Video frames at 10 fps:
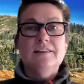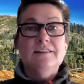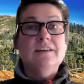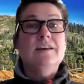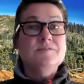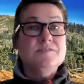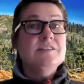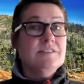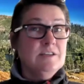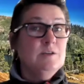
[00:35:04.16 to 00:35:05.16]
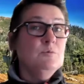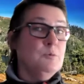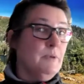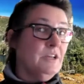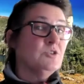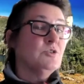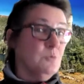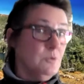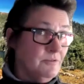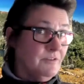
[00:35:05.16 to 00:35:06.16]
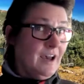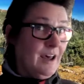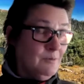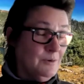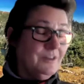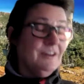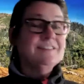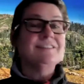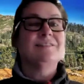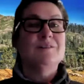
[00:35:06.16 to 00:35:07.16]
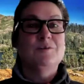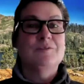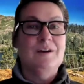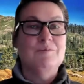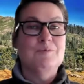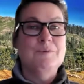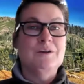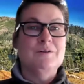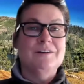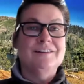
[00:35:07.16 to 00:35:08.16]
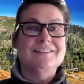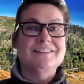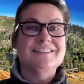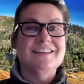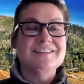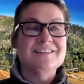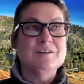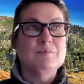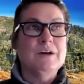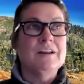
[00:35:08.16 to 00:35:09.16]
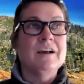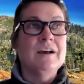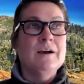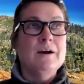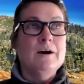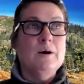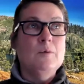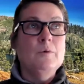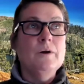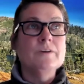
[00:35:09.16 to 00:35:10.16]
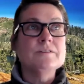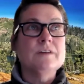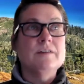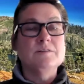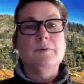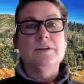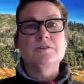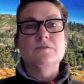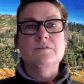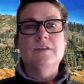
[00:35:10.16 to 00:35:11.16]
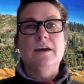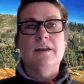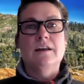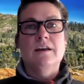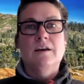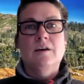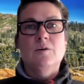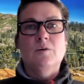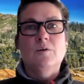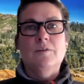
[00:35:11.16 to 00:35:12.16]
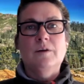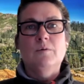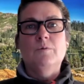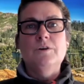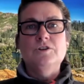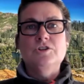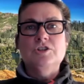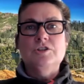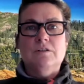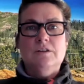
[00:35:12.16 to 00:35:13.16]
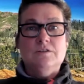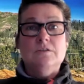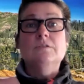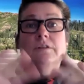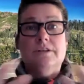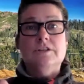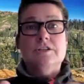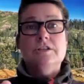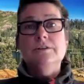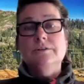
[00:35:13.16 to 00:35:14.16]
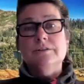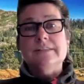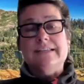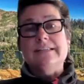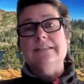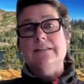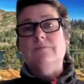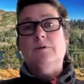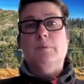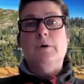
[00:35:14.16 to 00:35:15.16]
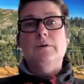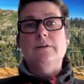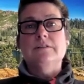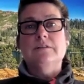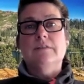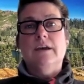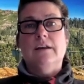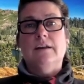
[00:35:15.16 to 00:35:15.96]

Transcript: the FCC will make sure of that with us. So that will be going to testing. But we also have to make sure that we internally shield sensitive components so that